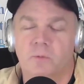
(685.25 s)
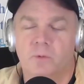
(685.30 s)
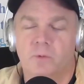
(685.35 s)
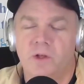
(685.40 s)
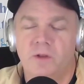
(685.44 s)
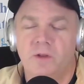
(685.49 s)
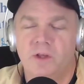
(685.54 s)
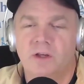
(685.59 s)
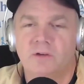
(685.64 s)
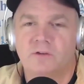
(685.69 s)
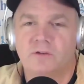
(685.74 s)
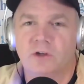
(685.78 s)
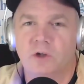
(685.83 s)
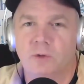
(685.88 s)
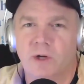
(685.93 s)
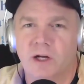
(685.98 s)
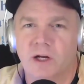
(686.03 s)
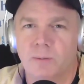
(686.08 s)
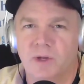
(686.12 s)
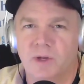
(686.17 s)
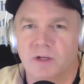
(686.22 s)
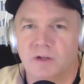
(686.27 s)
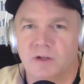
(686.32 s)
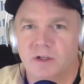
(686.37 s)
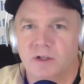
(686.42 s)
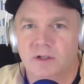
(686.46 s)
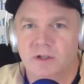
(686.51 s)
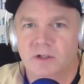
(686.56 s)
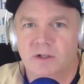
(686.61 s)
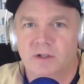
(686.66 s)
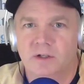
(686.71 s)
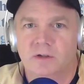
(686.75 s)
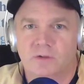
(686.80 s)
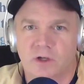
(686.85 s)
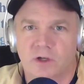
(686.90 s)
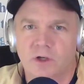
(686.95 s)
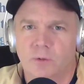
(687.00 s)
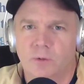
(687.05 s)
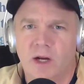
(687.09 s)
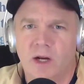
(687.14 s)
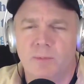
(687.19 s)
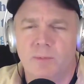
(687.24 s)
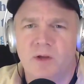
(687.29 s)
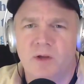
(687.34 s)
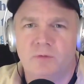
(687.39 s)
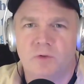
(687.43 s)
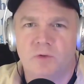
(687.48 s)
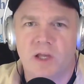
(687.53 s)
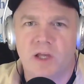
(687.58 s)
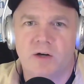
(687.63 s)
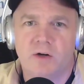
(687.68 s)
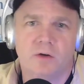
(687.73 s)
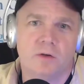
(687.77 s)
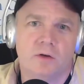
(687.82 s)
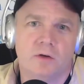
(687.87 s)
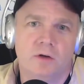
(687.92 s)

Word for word: What do you think it's going to recommend? it's going to recommend flat earth